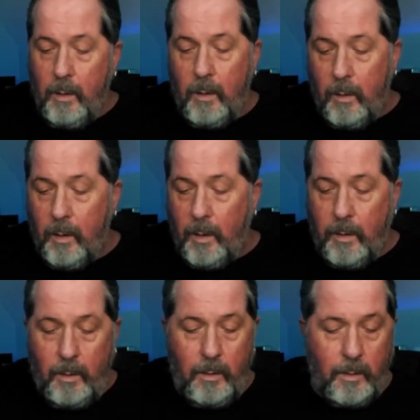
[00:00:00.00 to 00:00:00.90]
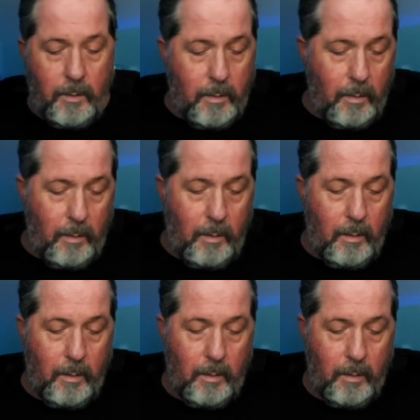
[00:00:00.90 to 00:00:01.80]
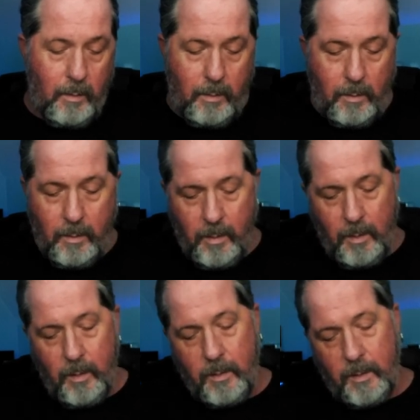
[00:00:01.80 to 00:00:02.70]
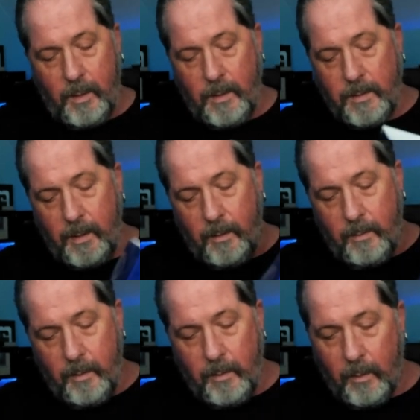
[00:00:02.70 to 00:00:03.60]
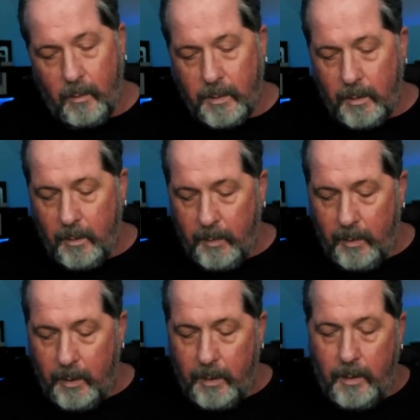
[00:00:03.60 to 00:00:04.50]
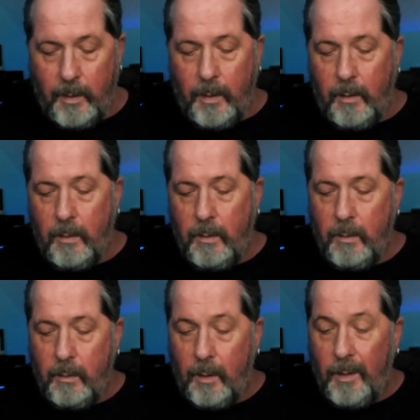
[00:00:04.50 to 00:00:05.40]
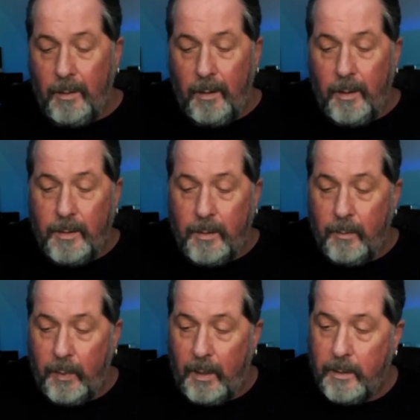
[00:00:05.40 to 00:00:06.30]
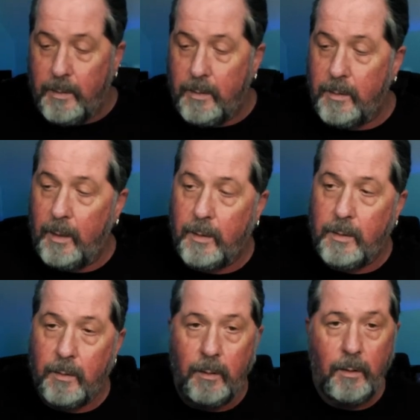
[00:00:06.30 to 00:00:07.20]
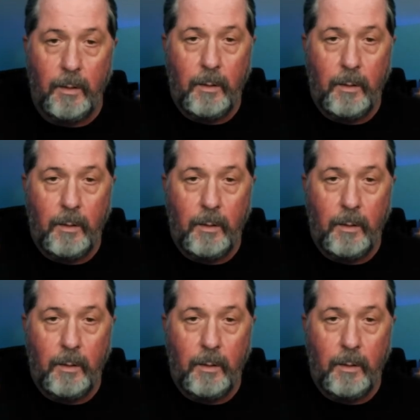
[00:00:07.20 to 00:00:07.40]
All right, let's see. It's like that. I knew I wasn't going to be able to get it out. Kind of nice, the box, textured.